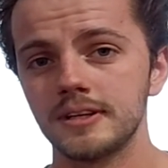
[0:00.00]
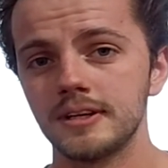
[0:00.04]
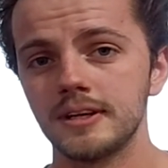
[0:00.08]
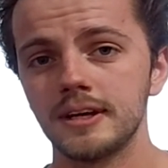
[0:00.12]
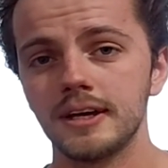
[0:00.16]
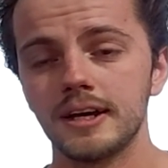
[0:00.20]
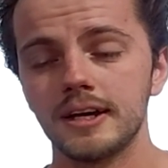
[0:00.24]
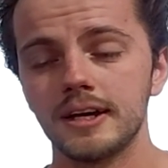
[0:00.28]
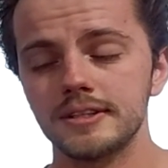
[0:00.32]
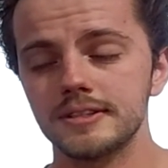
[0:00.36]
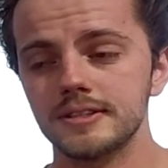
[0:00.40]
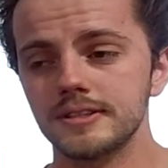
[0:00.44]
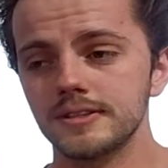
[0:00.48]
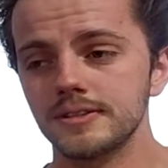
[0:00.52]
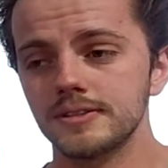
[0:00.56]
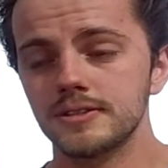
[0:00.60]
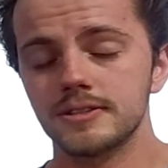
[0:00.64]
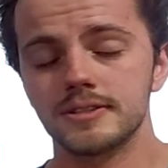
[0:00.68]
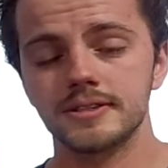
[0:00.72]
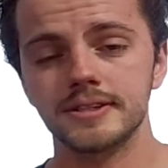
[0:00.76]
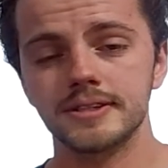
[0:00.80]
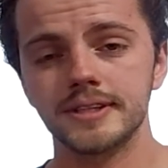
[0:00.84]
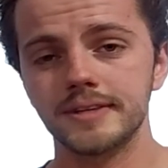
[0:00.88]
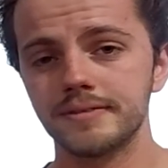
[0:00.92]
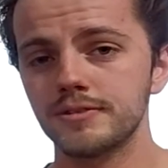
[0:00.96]
I still just
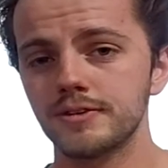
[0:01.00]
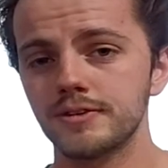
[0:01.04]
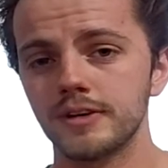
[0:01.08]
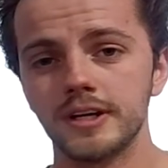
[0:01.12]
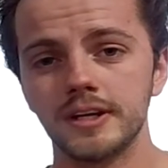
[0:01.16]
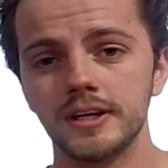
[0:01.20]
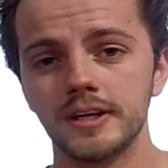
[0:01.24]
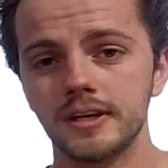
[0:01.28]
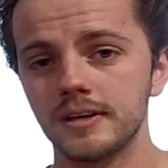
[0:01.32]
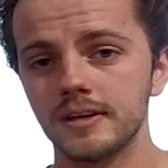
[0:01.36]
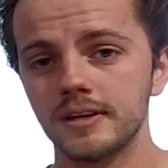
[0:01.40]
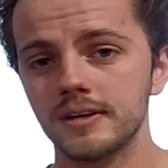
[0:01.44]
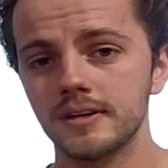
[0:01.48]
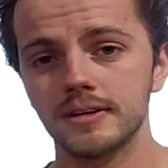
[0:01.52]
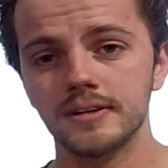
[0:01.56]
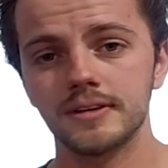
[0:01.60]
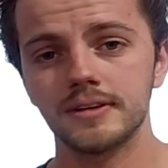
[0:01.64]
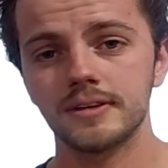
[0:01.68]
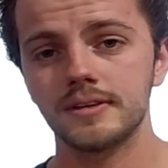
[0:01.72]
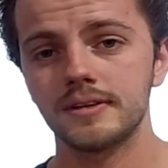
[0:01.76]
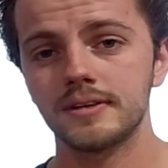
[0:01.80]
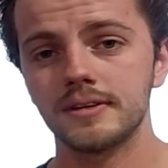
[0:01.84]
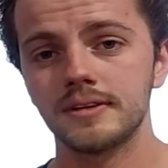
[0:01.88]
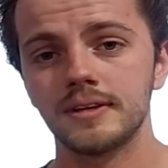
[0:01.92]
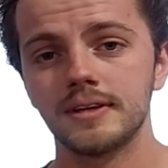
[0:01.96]
love training.
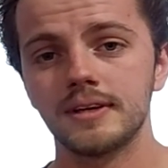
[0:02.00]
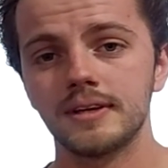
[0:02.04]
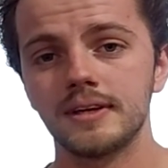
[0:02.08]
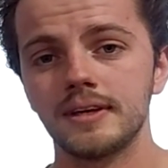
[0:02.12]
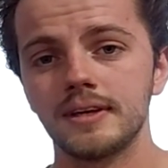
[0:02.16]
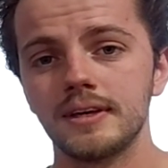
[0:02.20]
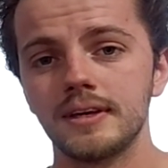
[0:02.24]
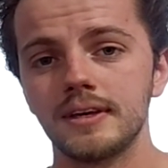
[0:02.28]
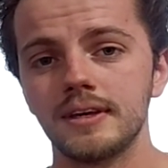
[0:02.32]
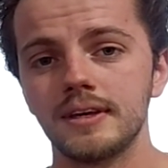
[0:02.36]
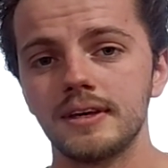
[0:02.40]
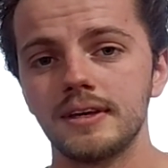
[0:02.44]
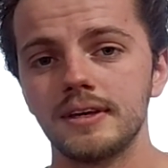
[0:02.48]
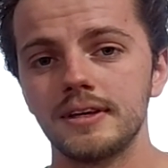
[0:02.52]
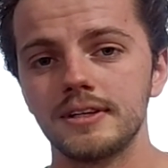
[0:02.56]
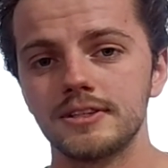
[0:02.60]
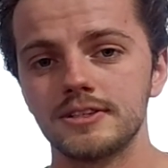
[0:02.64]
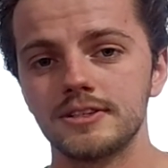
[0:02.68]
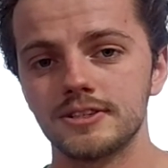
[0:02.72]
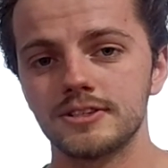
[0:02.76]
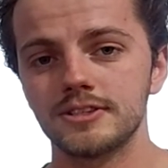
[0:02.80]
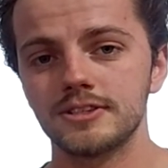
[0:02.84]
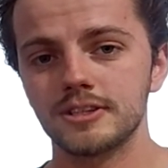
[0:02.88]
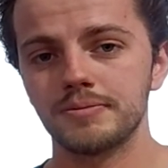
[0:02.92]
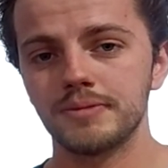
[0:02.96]
It's just
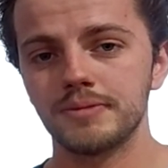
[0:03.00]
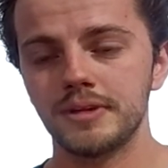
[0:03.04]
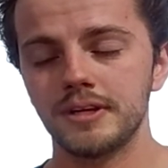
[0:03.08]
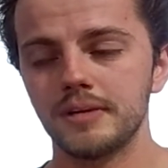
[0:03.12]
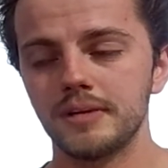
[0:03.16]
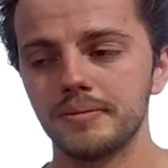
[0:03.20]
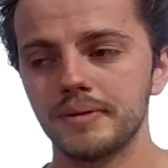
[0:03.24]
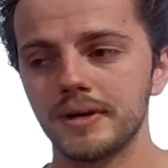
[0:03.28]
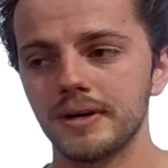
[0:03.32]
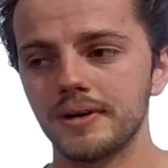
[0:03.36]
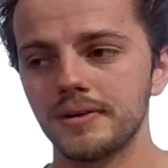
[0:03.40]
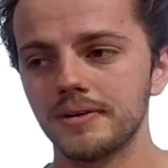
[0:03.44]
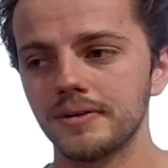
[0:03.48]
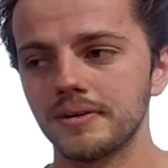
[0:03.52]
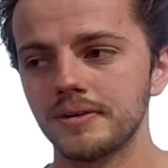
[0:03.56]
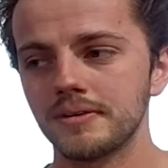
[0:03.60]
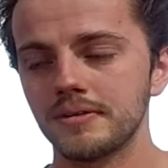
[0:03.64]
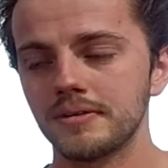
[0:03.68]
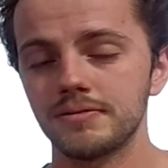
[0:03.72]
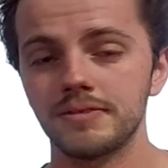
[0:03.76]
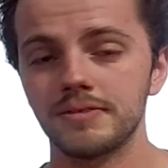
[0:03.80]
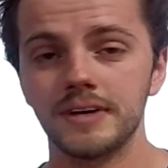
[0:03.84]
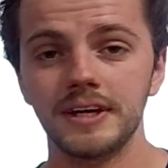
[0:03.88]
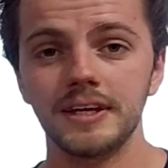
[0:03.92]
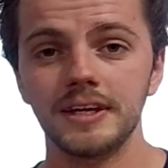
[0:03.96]
something about
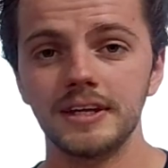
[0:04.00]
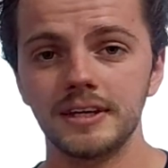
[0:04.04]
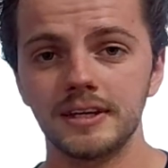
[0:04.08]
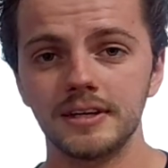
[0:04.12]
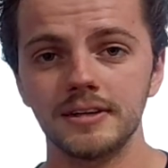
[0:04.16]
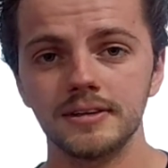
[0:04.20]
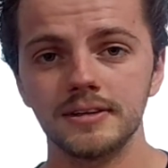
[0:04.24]
fighting.